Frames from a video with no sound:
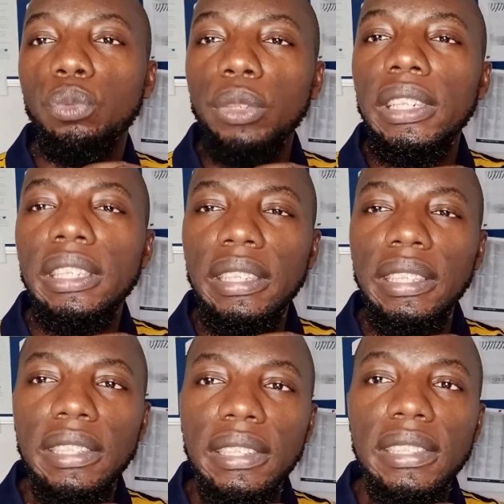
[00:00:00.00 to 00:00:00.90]
really
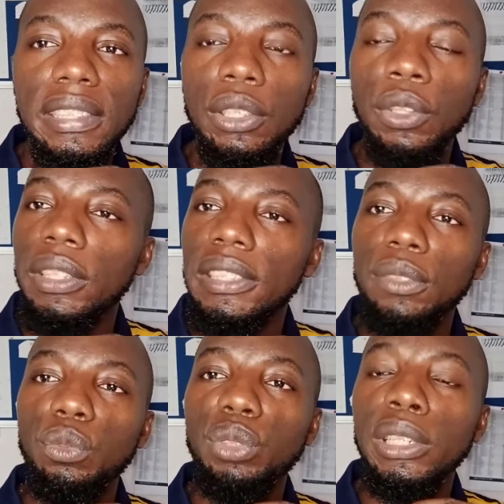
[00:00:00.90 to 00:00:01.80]
need it? You know, is
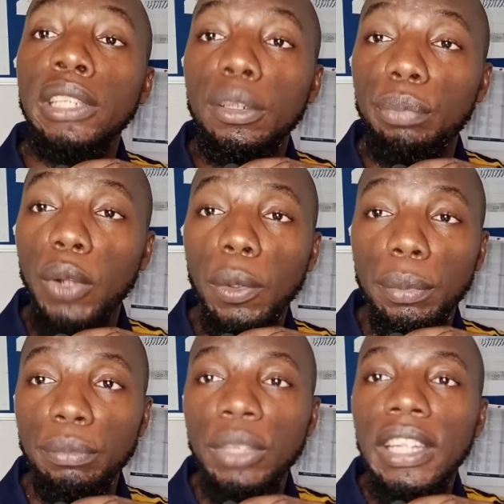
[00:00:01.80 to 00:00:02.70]
it really a
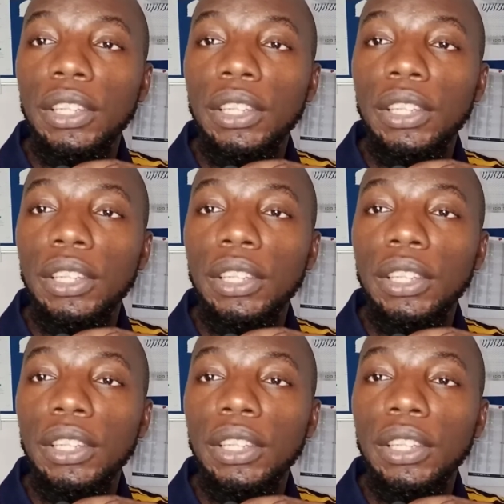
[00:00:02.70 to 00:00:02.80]
problem?